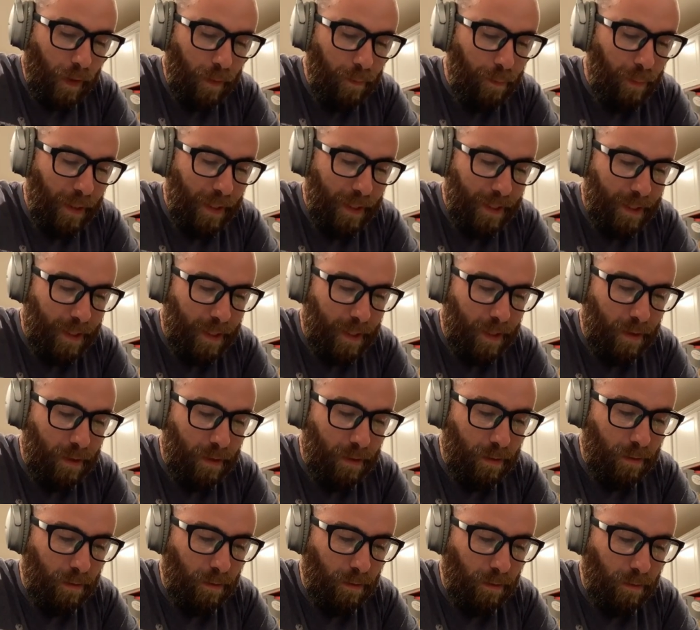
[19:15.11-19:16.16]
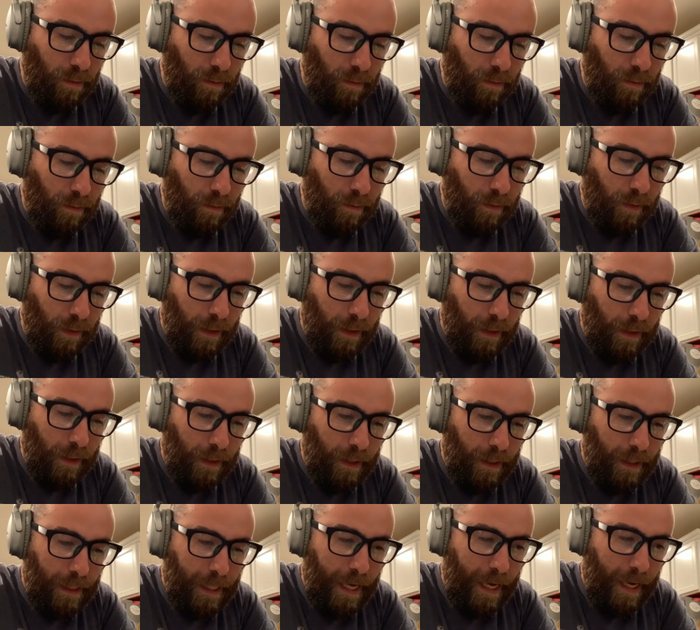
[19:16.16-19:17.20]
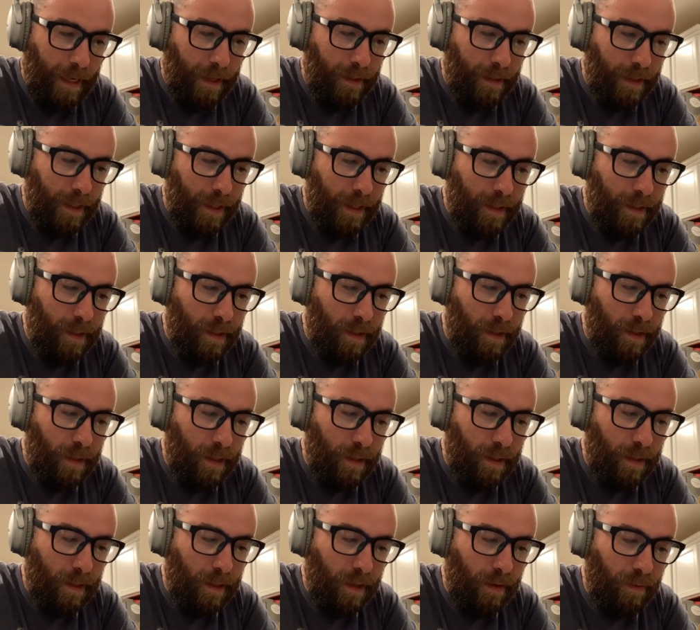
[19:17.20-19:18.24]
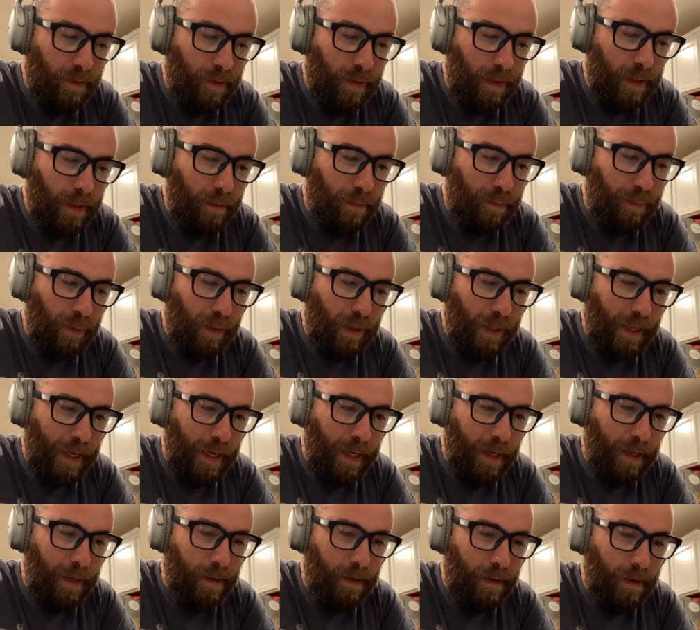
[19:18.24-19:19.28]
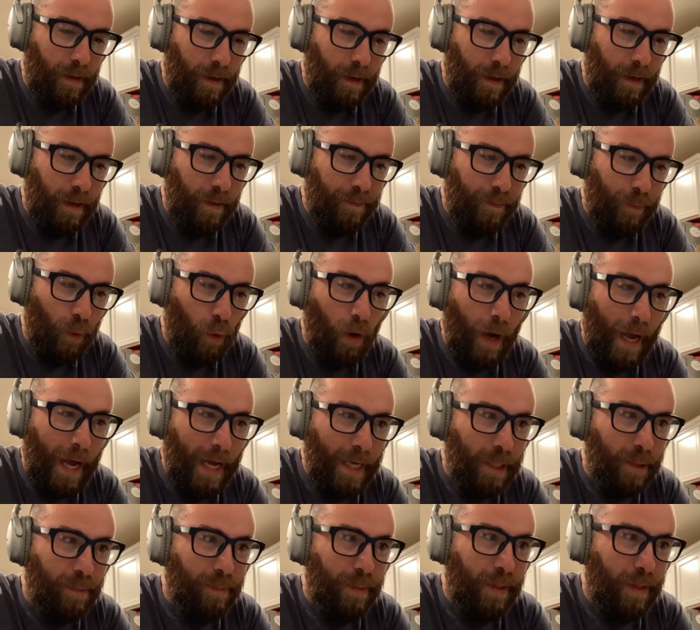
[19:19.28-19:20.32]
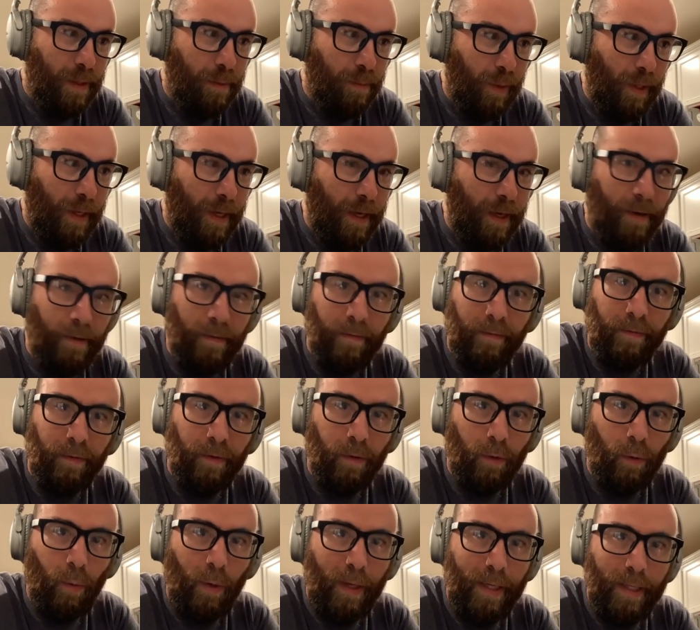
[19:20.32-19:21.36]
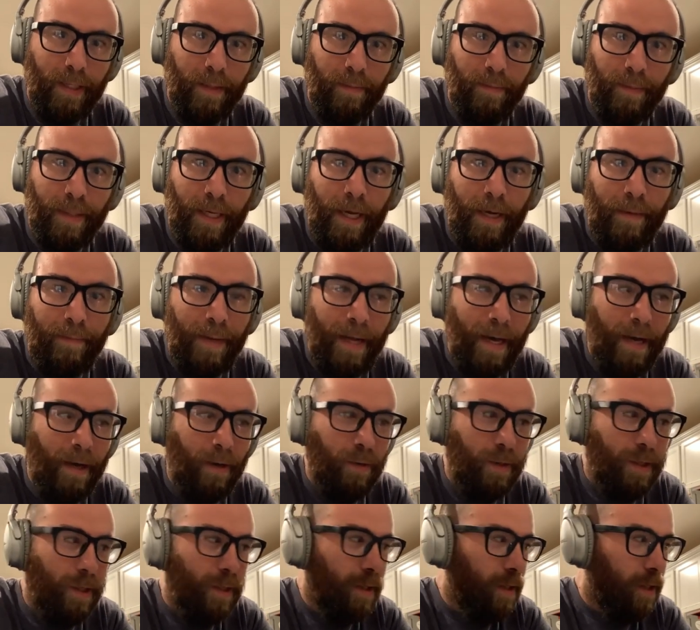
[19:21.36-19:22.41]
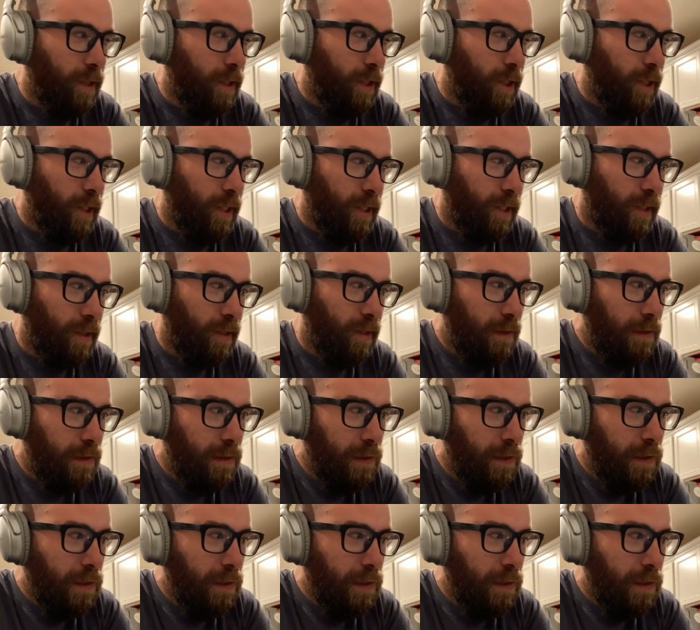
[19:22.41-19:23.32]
But yeah, that's definitely the plan, or has been the plan for quite some time now, is to just,